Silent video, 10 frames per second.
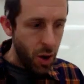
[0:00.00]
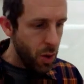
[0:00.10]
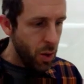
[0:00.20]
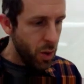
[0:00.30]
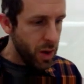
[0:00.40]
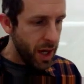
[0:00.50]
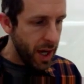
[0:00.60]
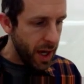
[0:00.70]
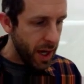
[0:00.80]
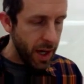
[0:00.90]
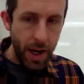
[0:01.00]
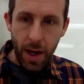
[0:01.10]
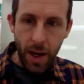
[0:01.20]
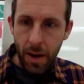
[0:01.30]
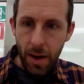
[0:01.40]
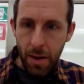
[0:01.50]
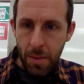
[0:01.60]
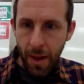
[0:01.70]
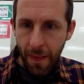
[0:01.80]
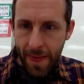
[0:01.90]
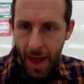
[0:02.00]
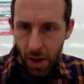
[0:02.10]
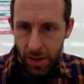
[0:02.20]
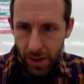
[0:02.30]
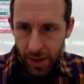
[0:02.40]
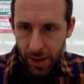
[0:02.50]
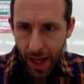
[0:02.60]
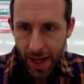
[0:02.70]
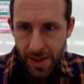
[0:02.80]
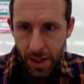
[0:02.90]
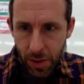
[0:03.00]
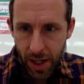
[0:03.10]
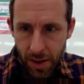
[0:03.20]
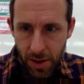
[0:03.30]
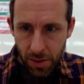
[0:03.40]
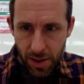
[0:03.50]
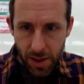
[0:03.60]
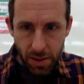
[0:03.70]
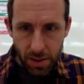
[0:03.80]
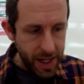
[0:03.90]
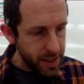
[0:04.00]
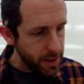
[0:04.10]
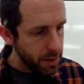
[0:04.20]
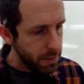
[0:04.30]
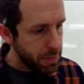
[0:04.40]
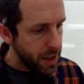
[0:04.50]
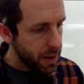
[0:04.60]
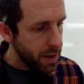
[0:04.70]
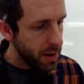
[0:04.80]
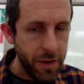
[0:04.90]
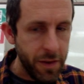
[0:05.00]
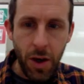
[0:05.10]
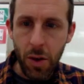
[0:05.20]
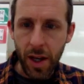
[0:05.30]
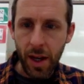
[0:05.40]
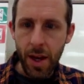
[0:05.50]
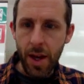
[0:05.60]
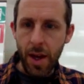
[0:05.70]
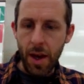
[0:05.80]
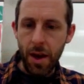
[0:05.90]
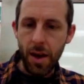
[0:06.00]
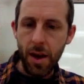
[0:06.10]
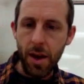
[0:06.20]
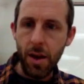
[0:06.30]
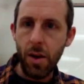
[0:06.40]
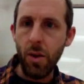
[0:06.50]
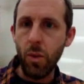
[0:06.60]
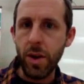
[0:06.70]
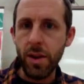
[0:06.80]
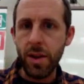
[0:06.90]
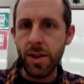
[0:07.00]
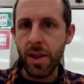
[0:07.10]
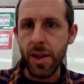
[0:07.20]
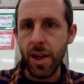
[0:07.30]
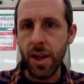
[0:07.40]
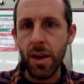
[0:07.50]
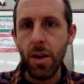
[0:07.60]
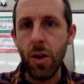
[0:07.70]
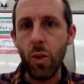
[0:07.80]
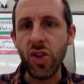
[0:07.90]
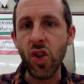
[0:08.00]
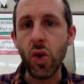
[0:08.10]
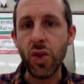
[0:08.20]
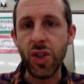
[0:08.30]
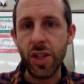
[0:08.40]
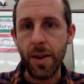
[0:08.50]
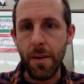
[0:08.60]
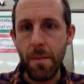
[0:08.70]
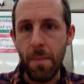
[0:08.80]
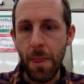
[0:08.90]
Okay. Now, the last thing we got to do, this is your last little bit of coding. We are going to say results.